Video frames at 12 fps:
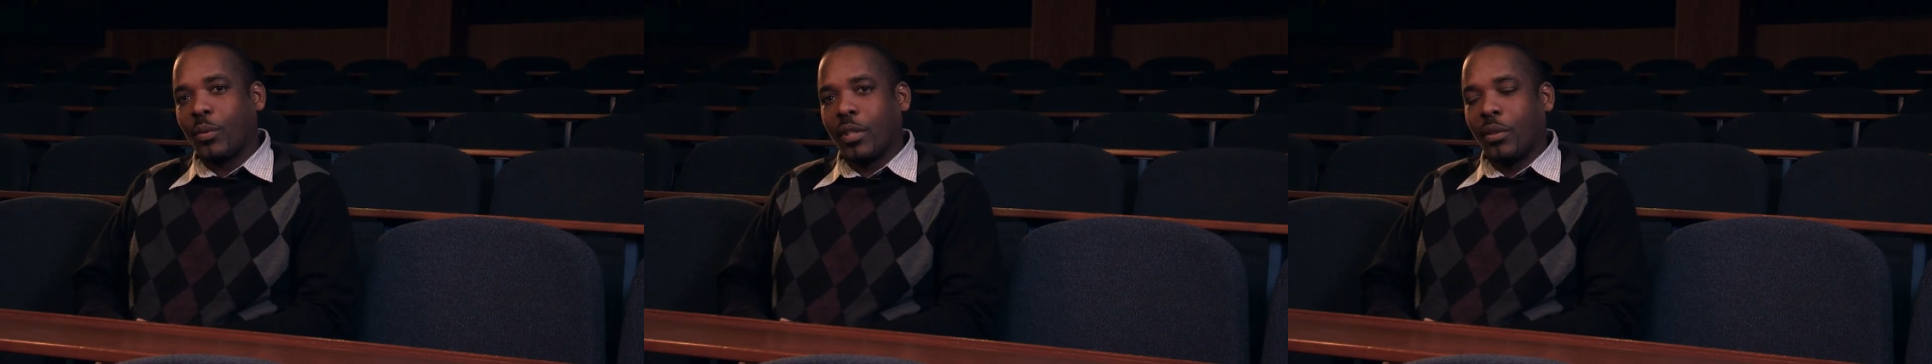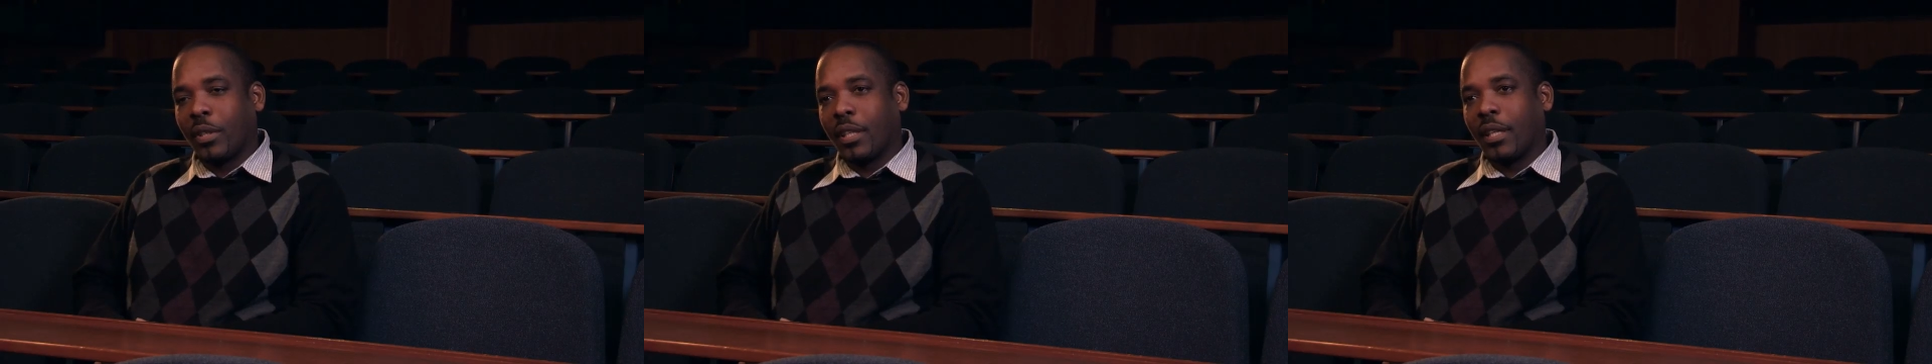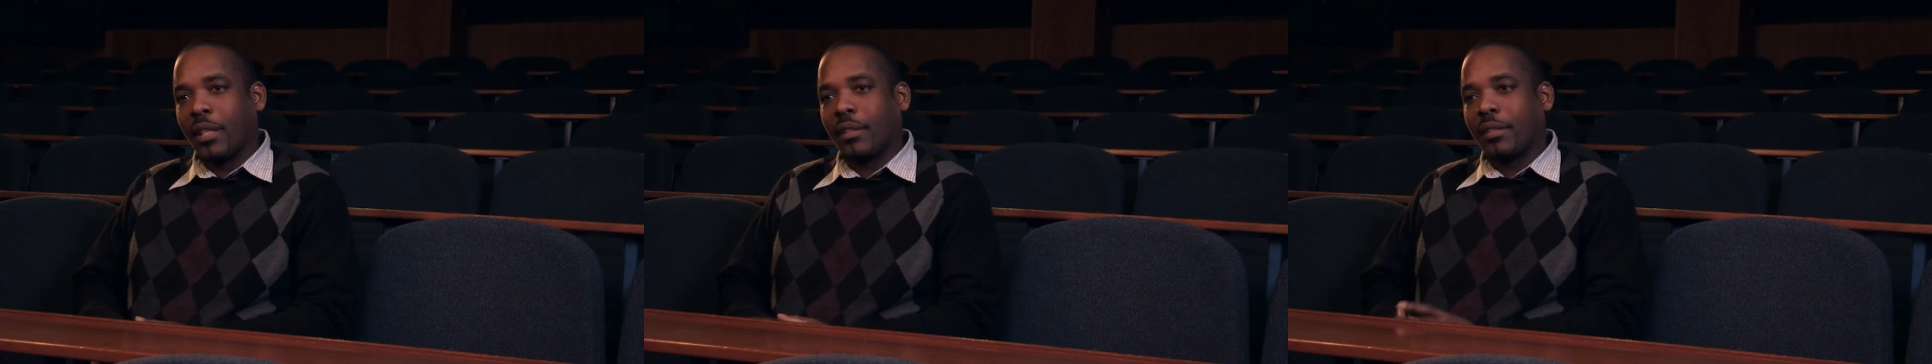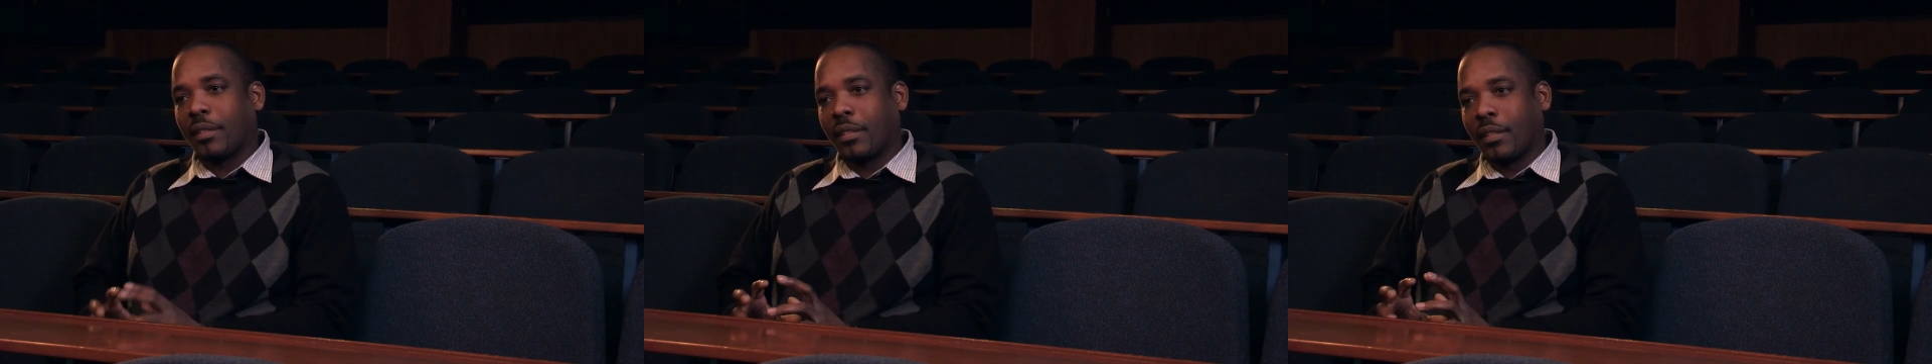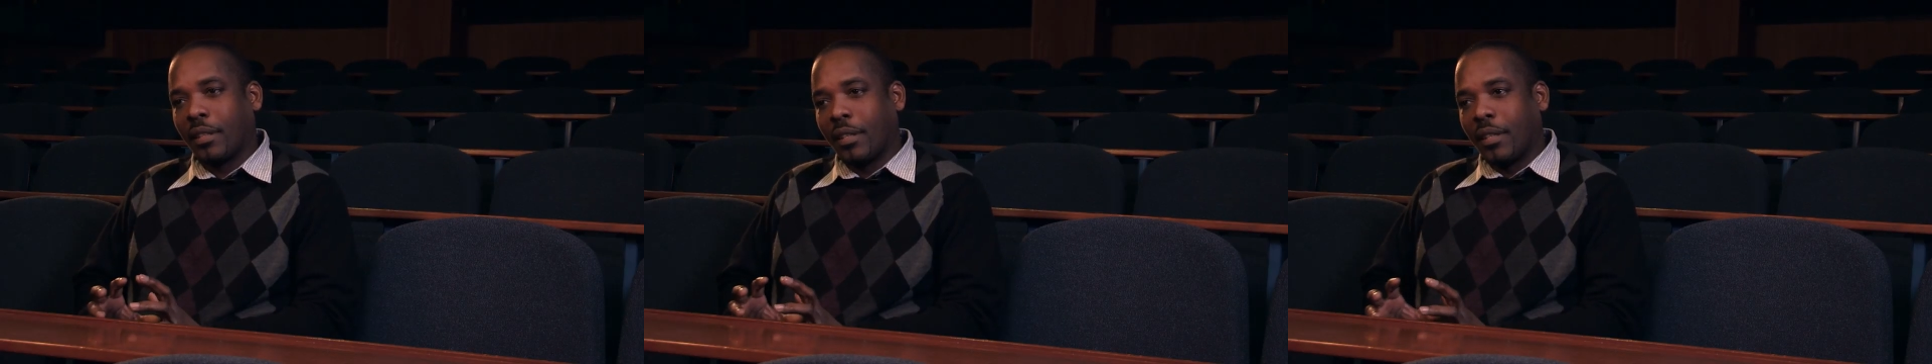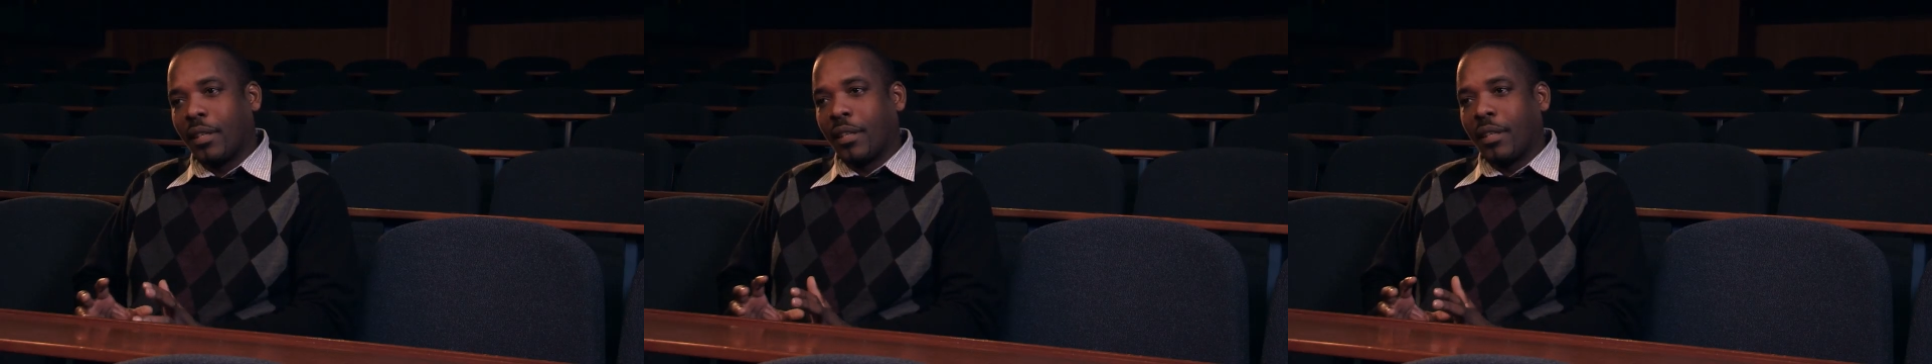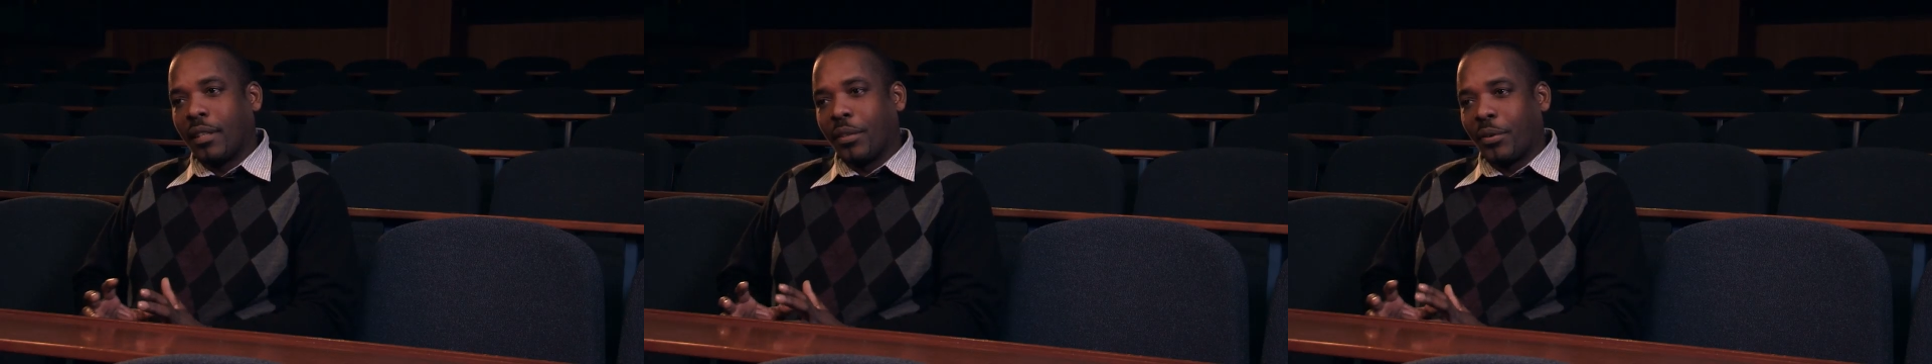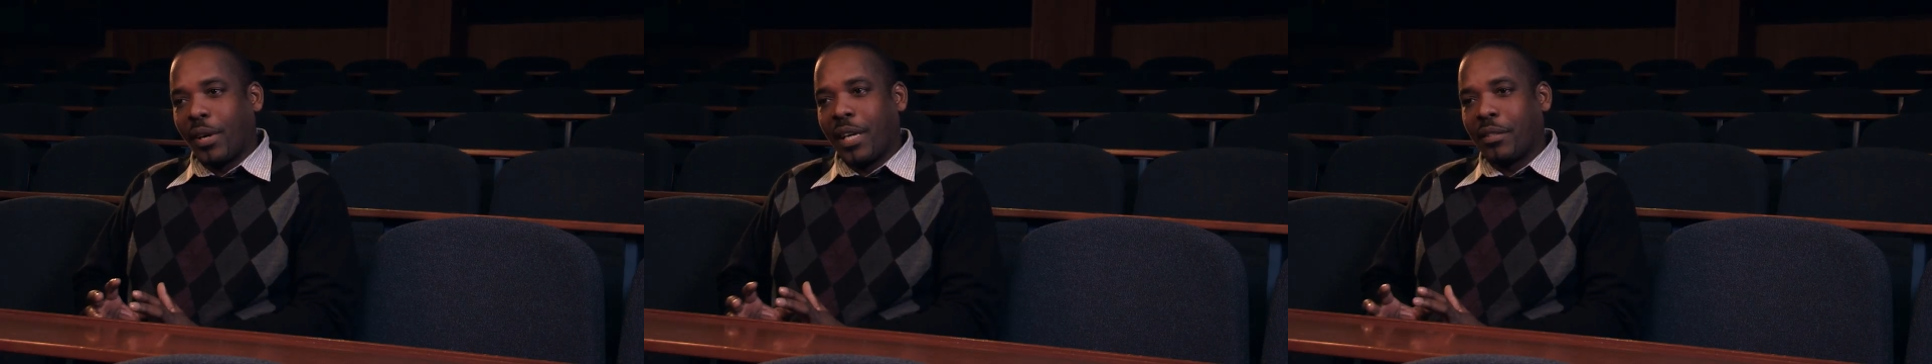we are looking at the
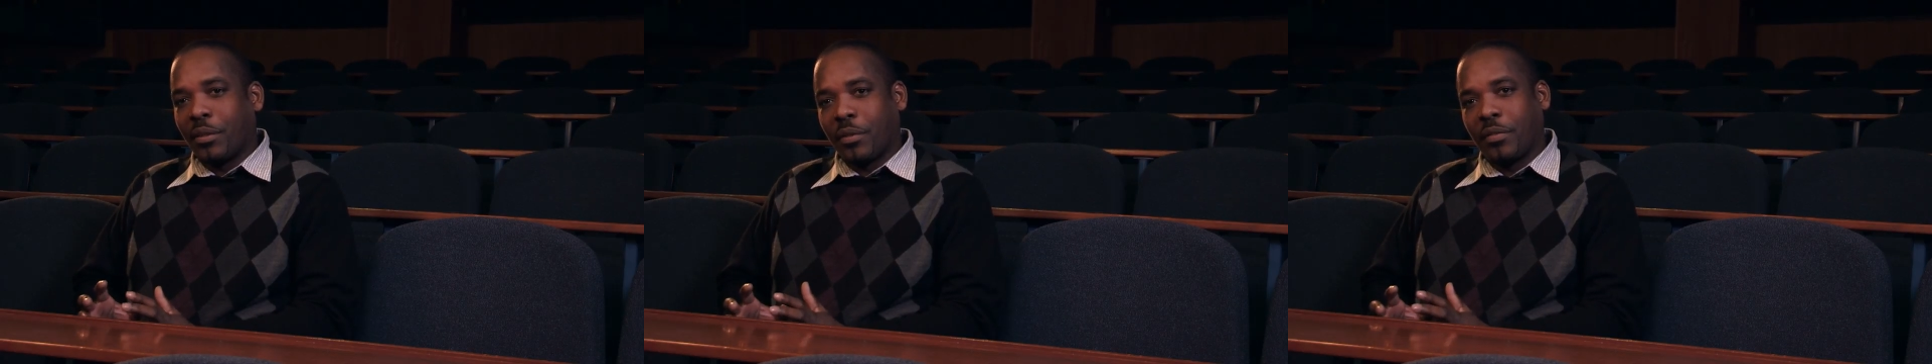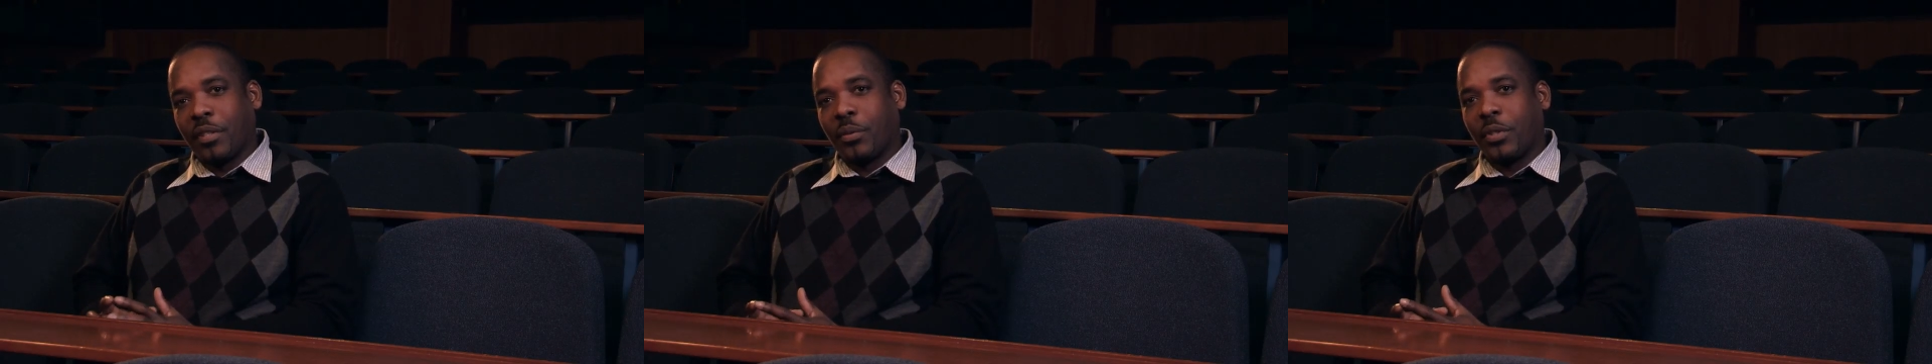rhizosphere,